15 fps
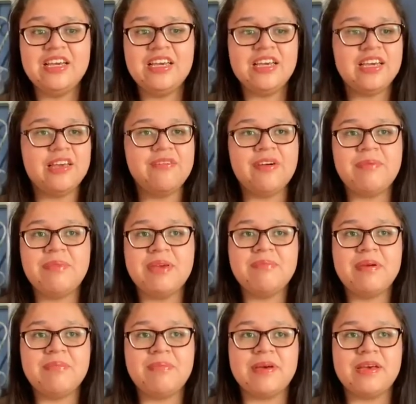If I make my
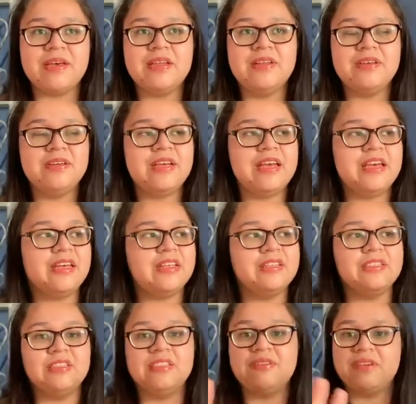bed and
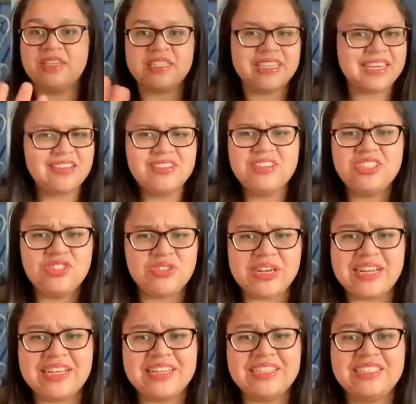if I take out the
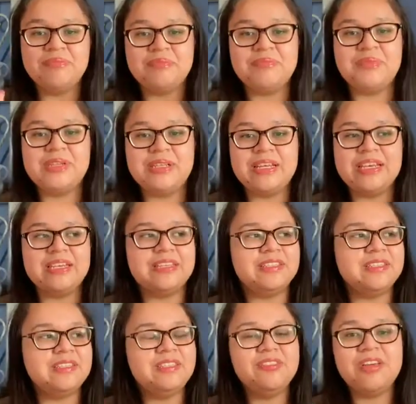trash, but like
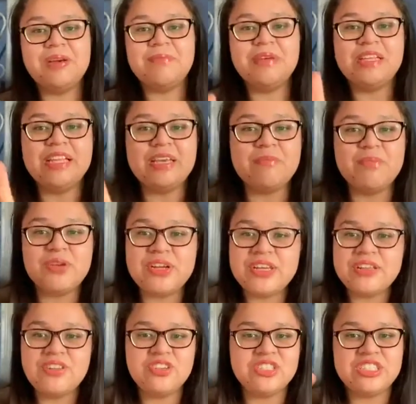you get me, like putting
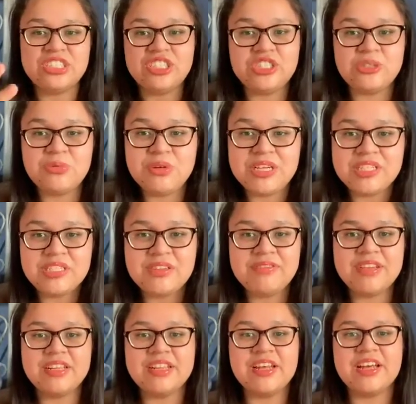your dishes away and stuff
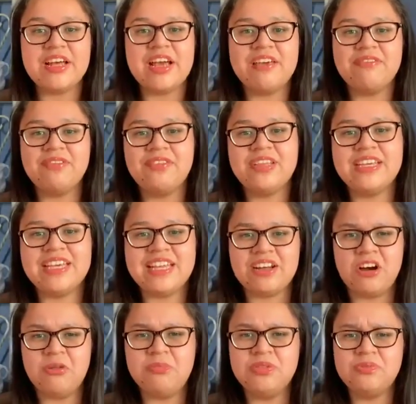like that, I feel like it
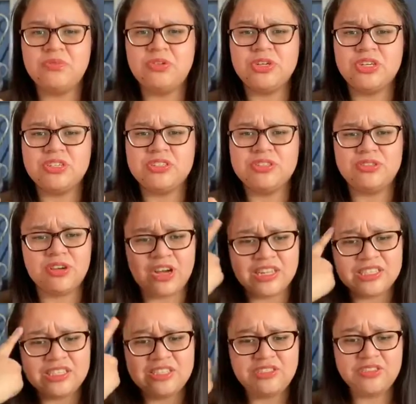helps more to
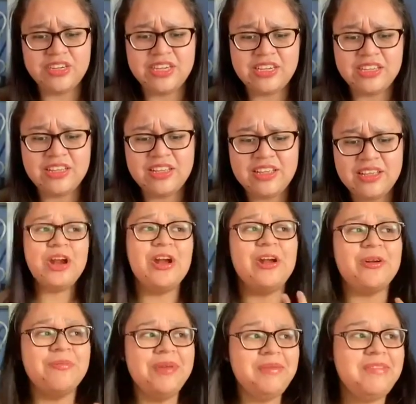concentrate. Or
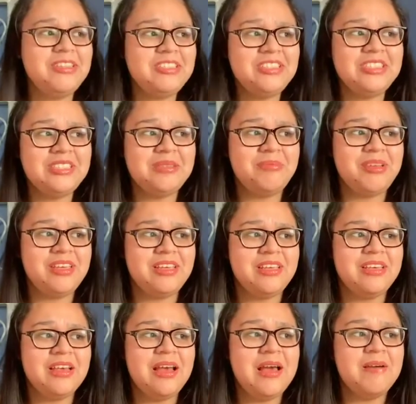maybe it's just me,
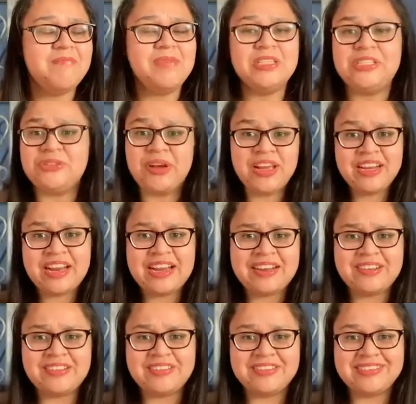but try it
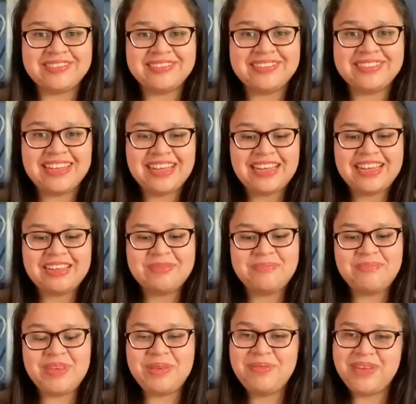out.
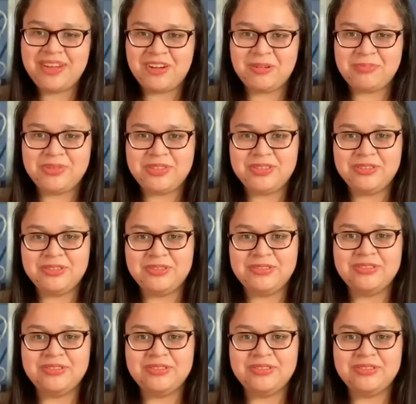Maybe it helps you.